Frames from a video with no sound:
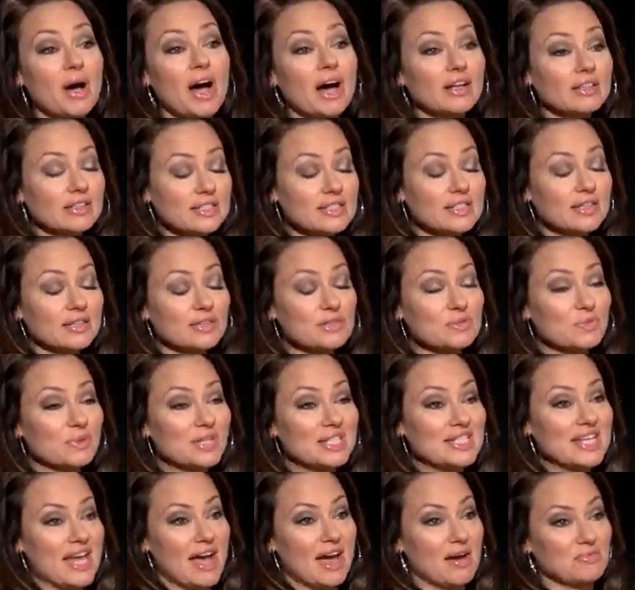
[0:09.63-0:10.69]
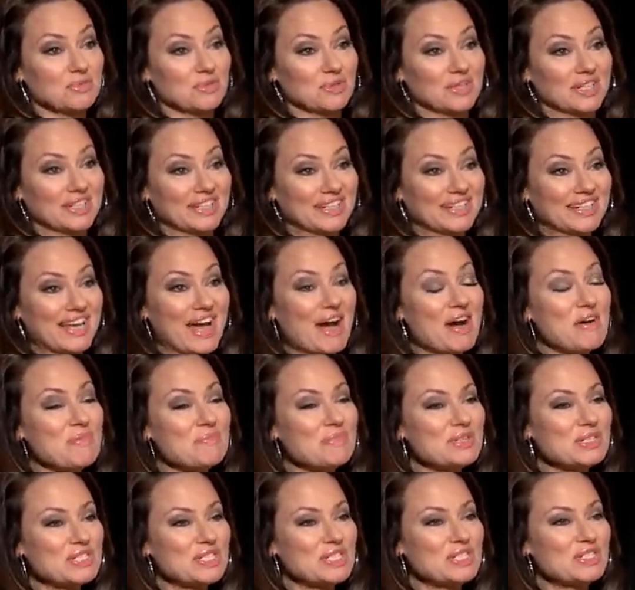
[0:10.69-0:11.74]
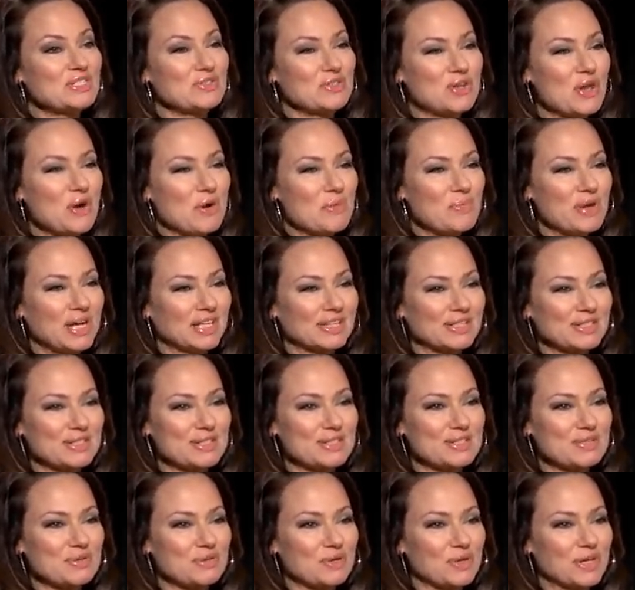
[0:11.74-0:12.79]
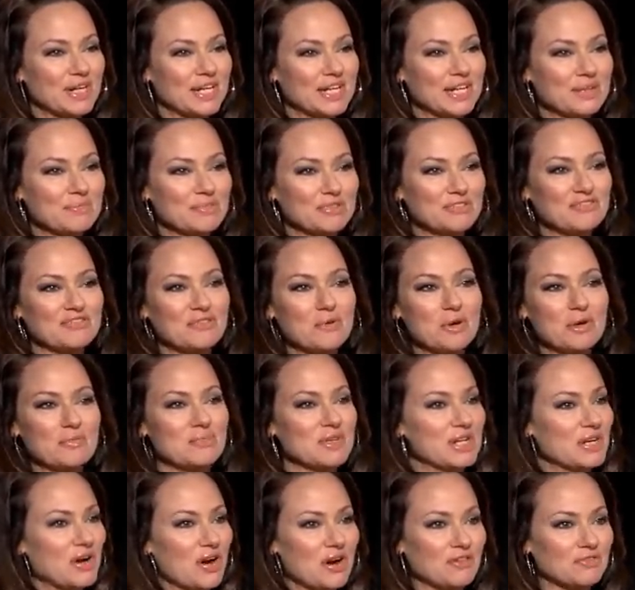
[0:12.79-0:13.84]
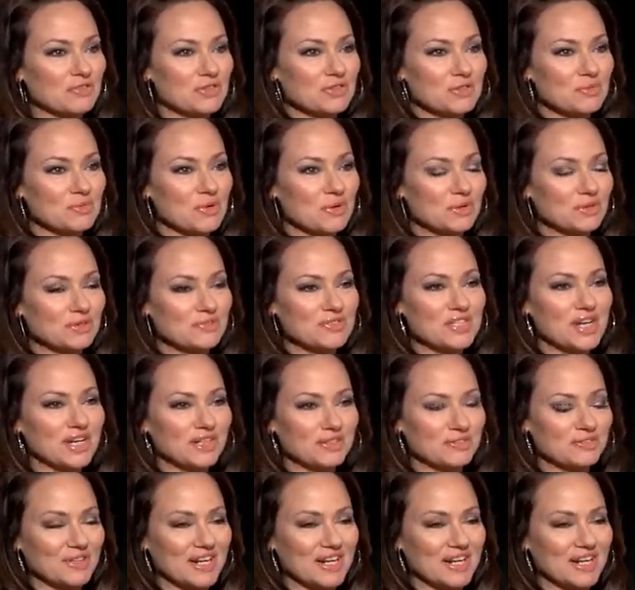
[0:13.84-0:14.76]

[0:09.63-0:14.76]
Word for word: politics went tabloid. How much did you know about this story before being offered the role of Donna